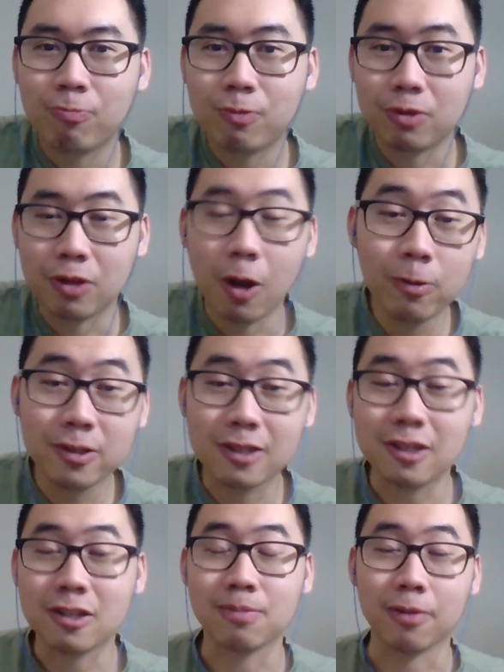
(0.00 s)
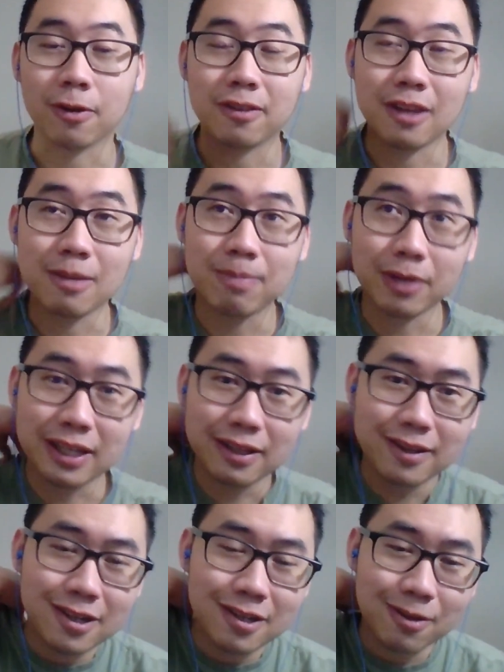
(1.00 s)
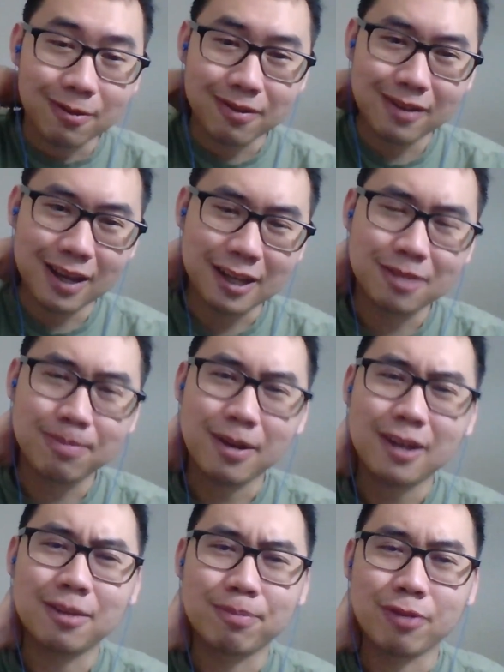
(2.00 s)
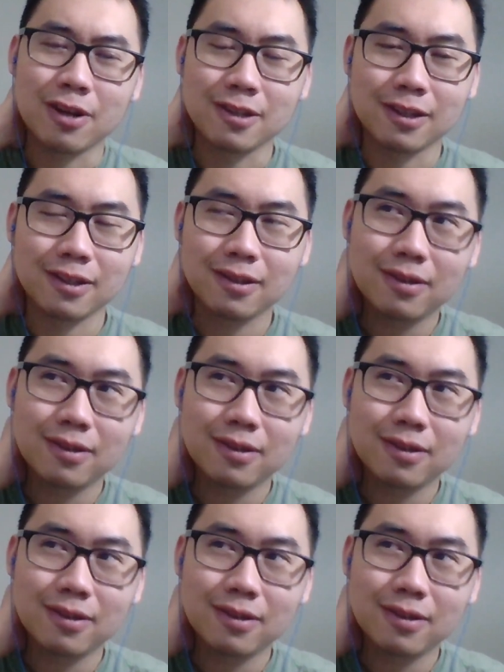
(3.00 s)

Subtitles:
knows it's his birthday, but he doesn't expect a present.